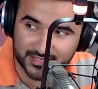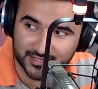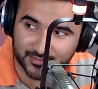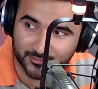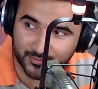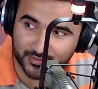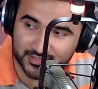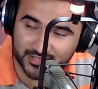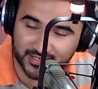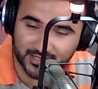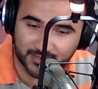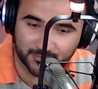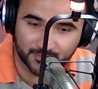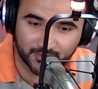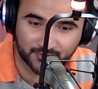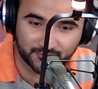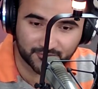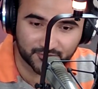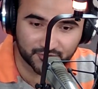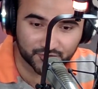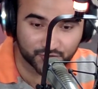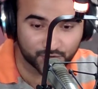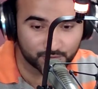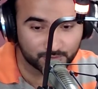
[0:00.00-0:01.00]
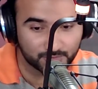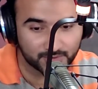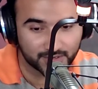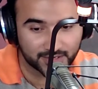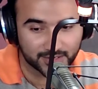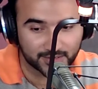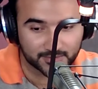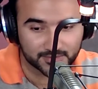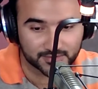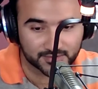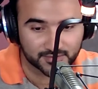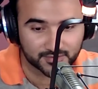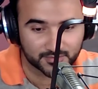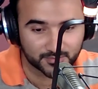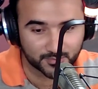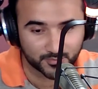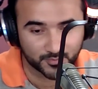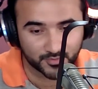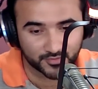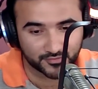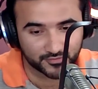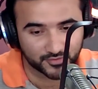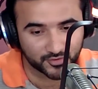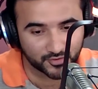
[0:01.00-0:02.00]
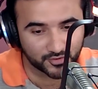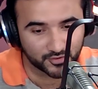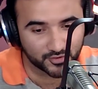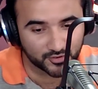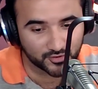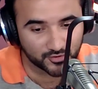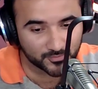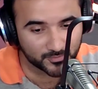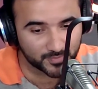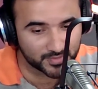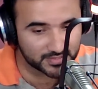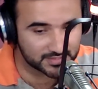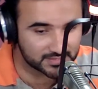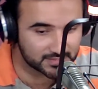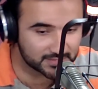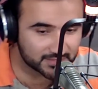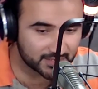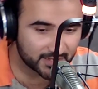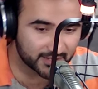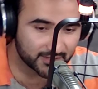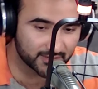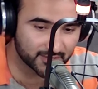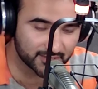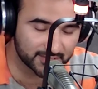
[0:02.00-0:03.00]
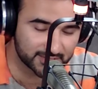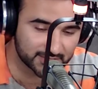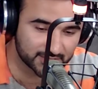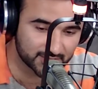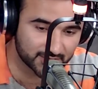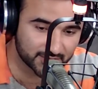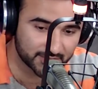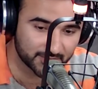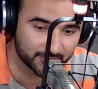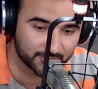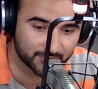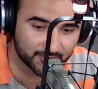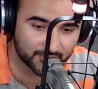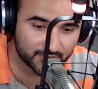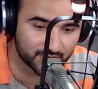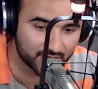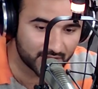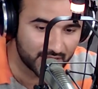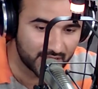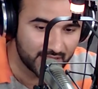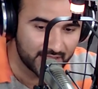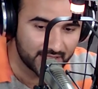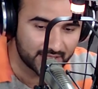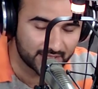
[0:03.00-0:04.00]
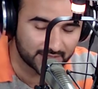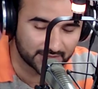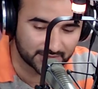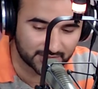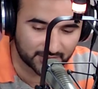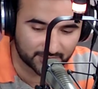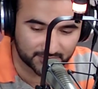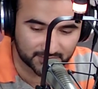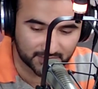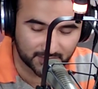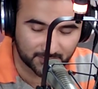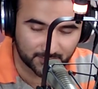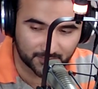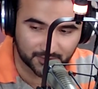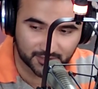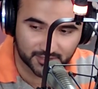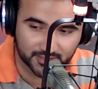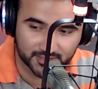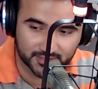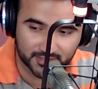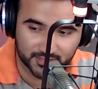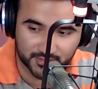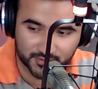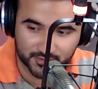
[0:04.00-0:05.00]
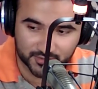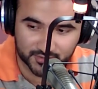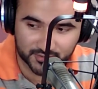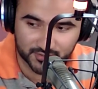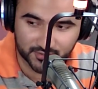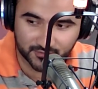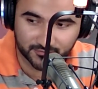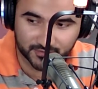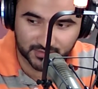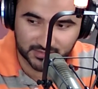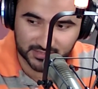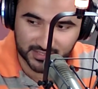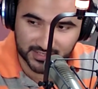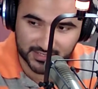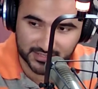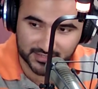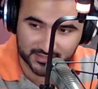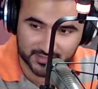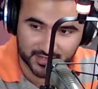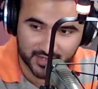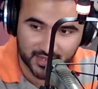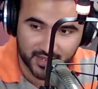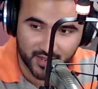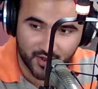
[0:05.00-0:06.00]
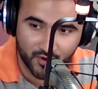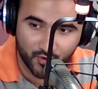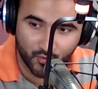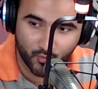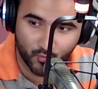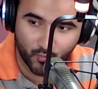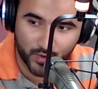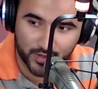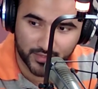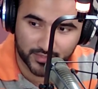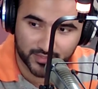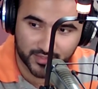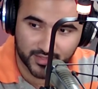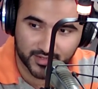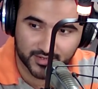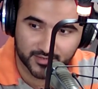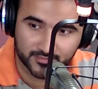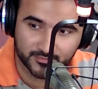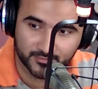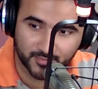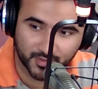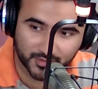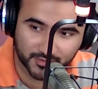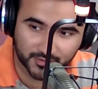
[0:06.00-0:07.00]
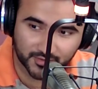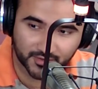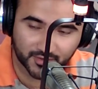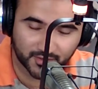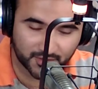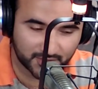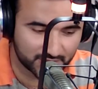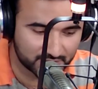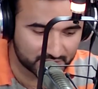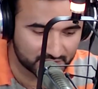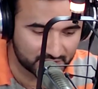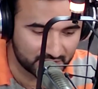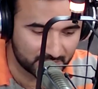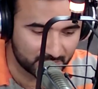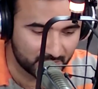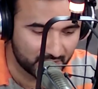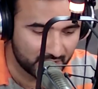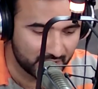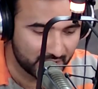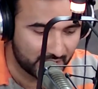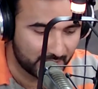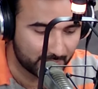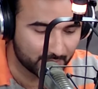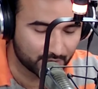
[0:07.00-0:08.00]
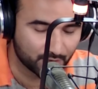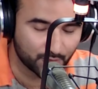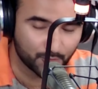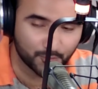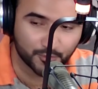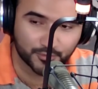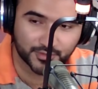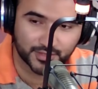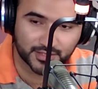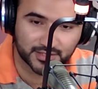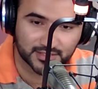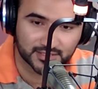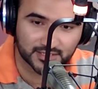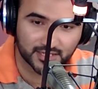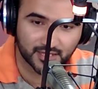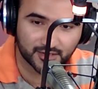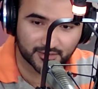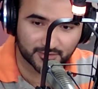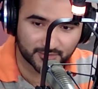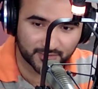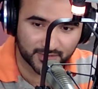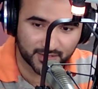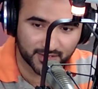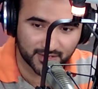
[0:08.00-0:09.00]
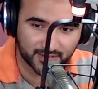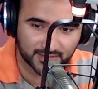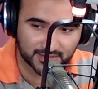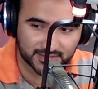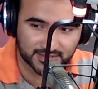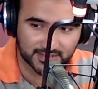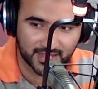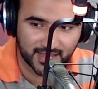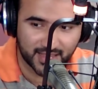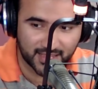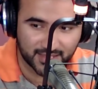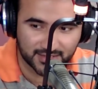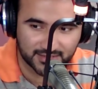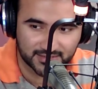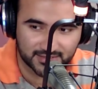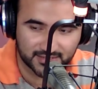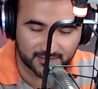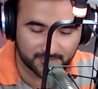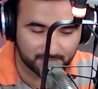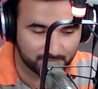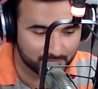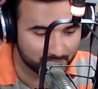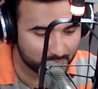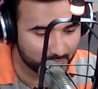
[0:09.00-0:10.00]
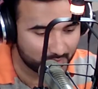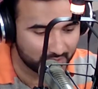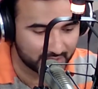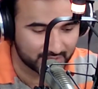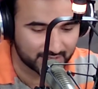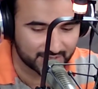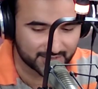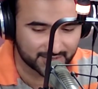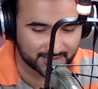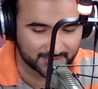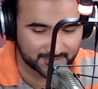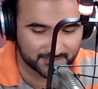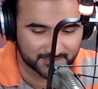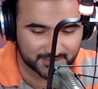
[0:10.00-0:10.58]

We'll take a bit of a short break because we've got your business headlines lined up for you. And then after that, we'll continue this conversation with Bader Najeeb about all things culinary arts and baking.